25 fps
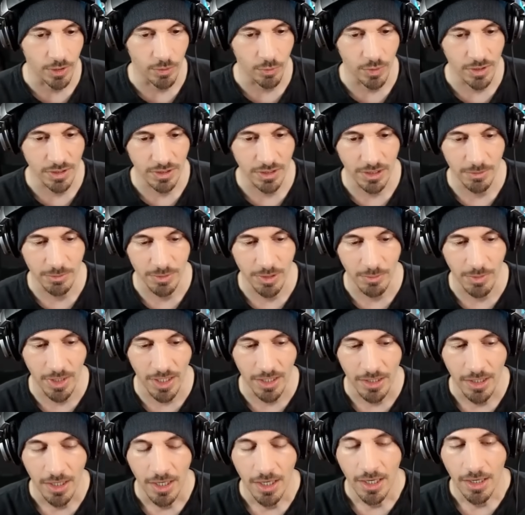which clips I'm
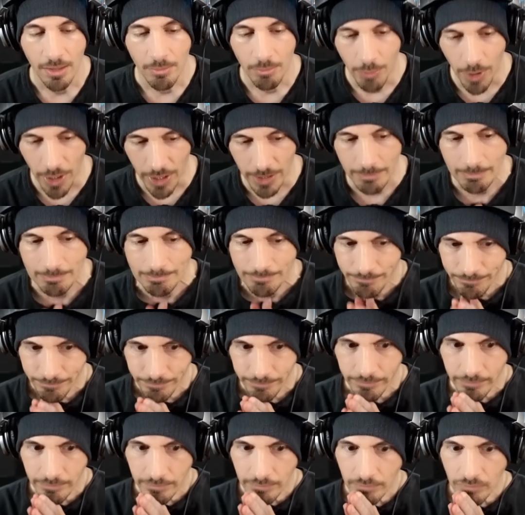not. But
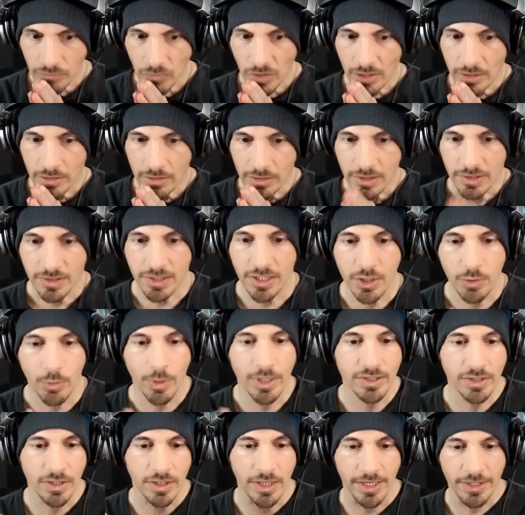the
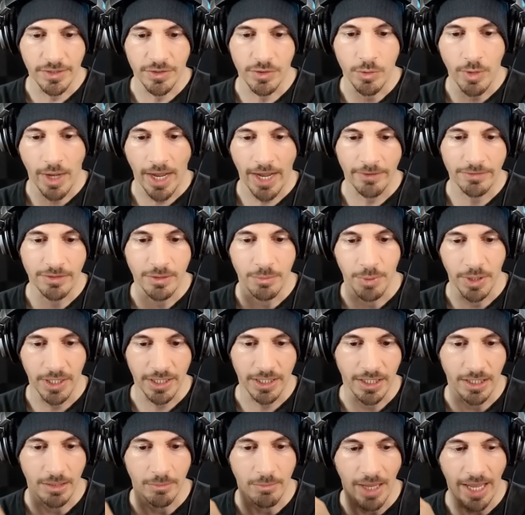situation is you have to
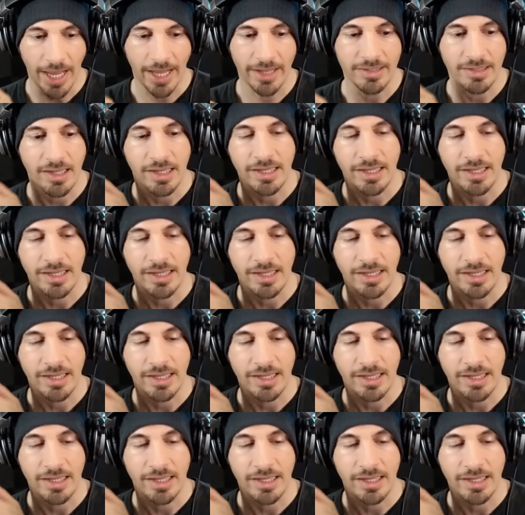pick him as a